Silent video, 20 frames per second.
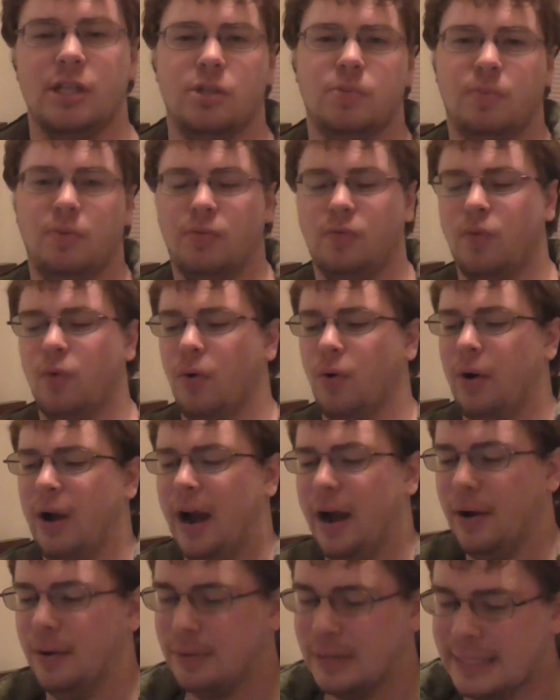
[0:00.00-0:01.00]
this before,
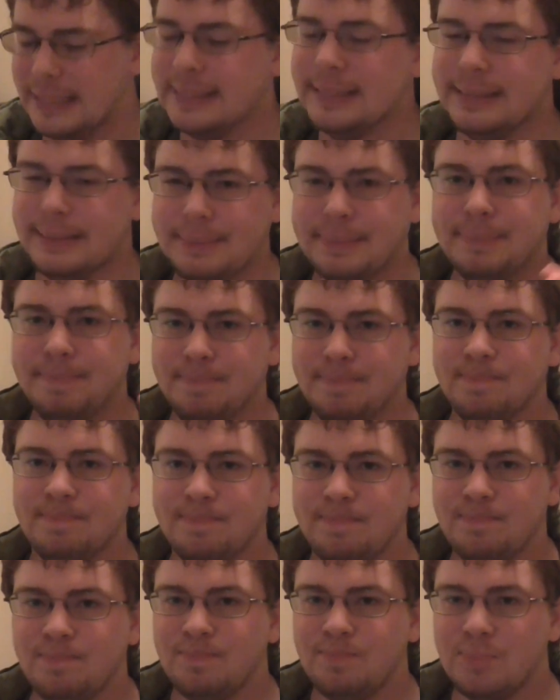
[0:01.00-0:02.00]
how
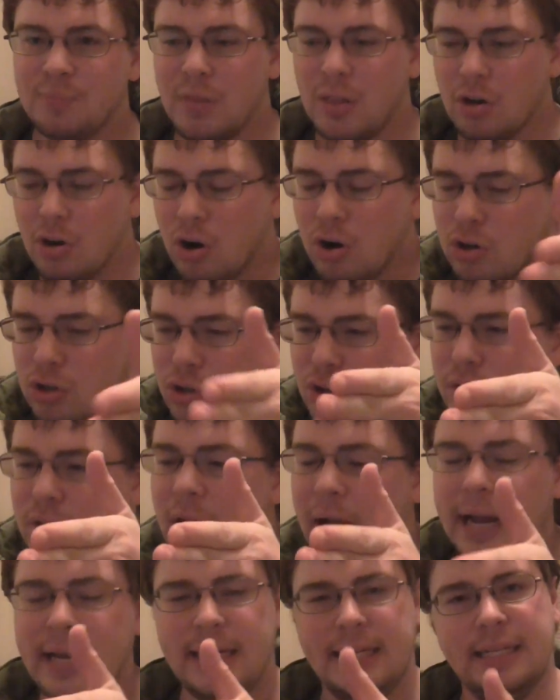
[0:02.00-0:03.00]
there are good
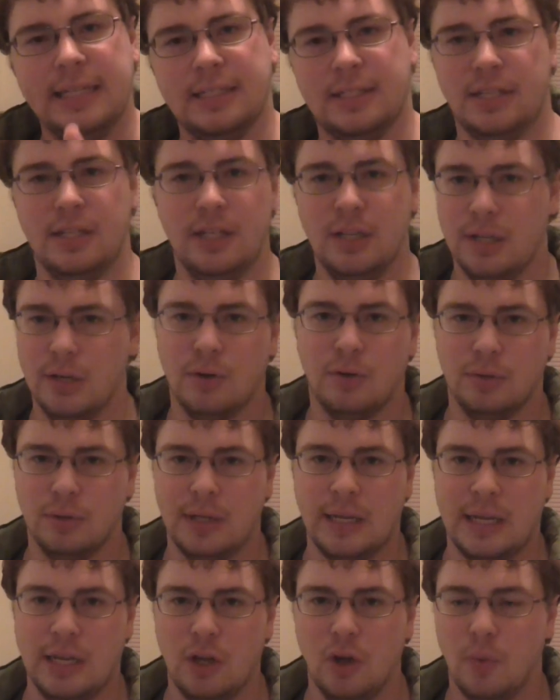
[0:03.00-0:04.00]
ideas in the
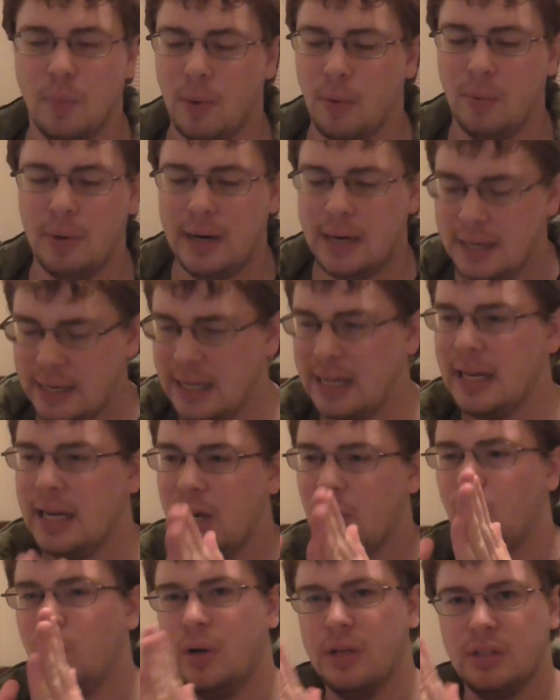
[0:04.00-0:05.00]
old EU, but what it
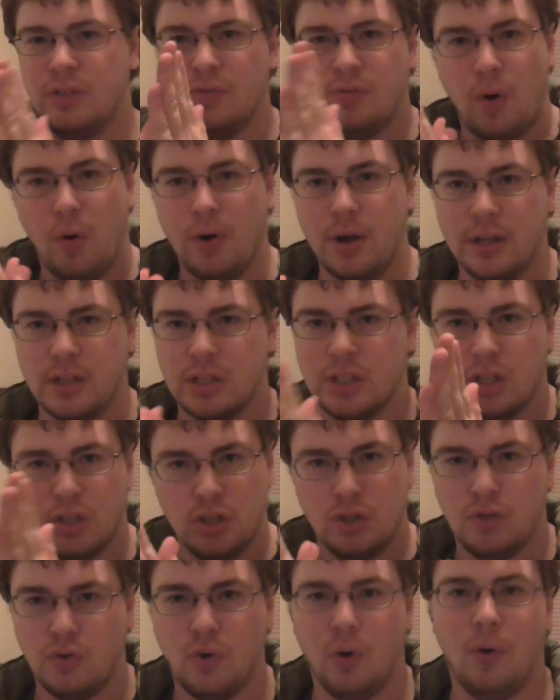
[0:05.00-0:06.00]
needed was focus,
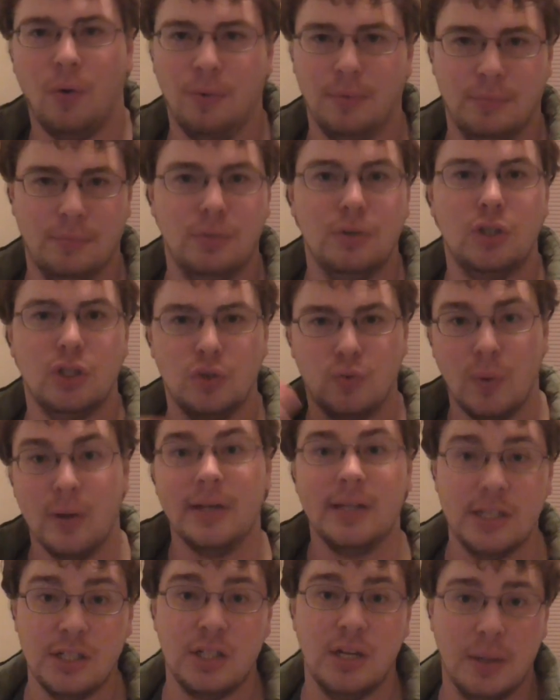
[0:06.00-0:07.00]
control, which is
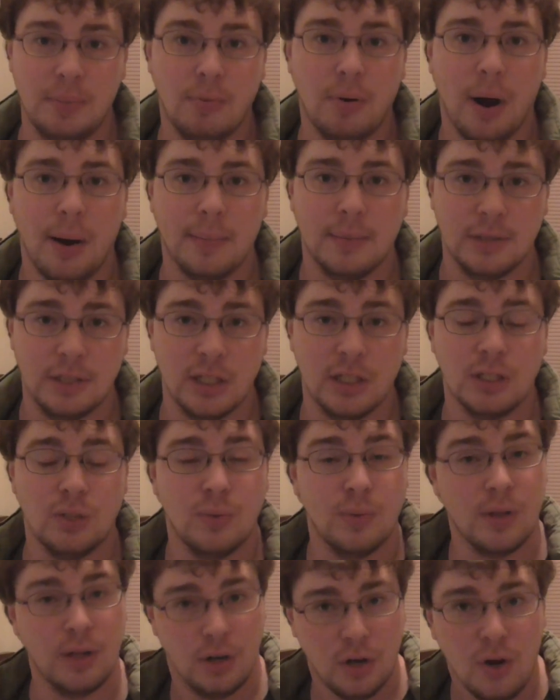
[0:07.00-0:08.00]
what Disney promised
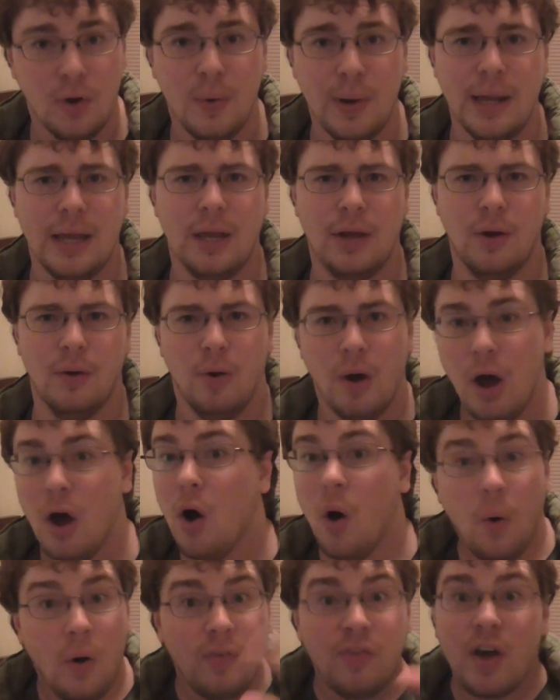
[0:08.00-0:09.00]
us with the new EU.
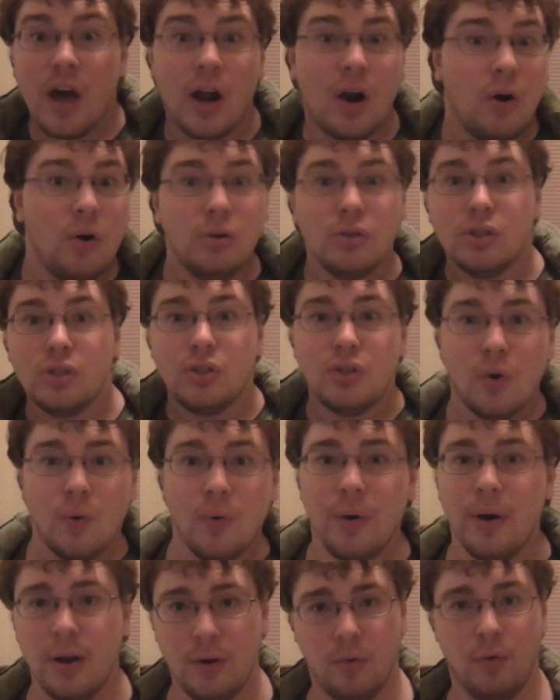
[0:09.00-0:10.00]
We've got a whole
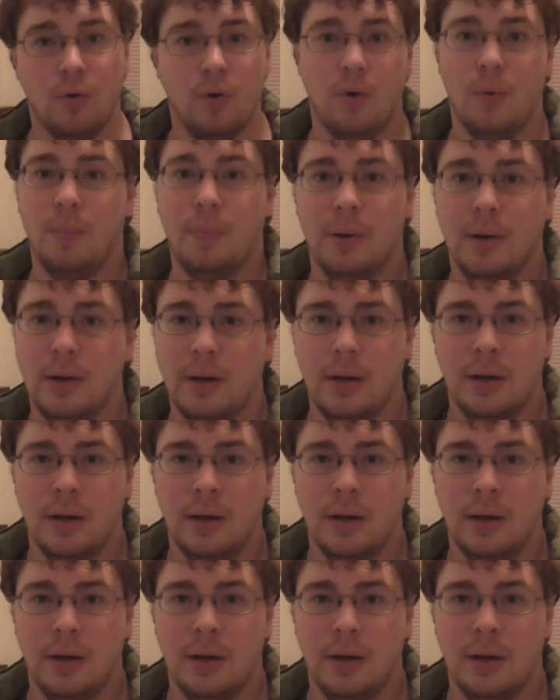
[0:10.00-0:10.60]
story group.